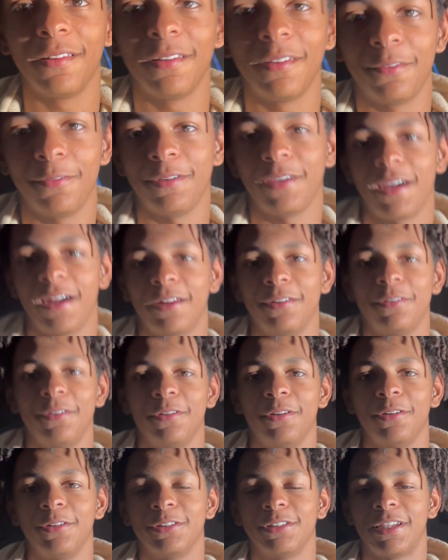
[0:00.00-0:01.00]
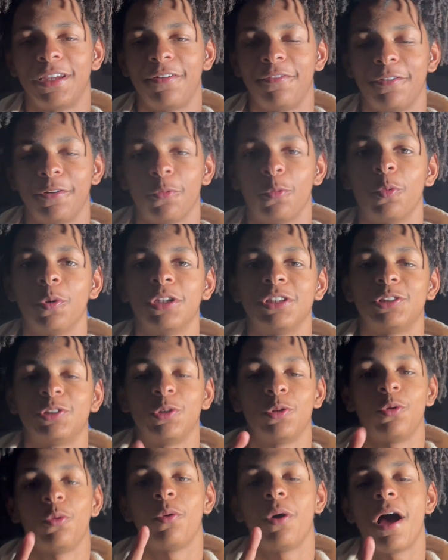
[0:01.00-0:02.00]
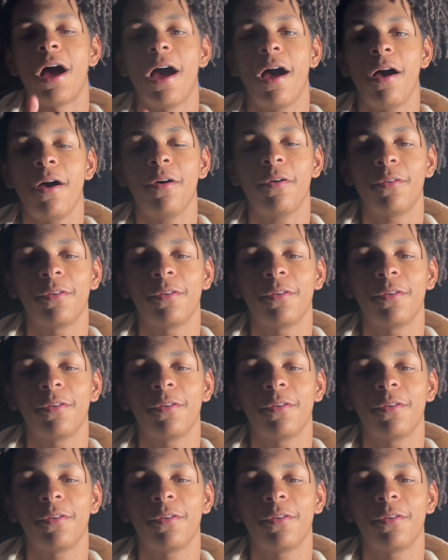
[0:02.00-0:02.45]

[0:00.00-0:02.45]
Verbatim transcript: we gotta do those every once in a while.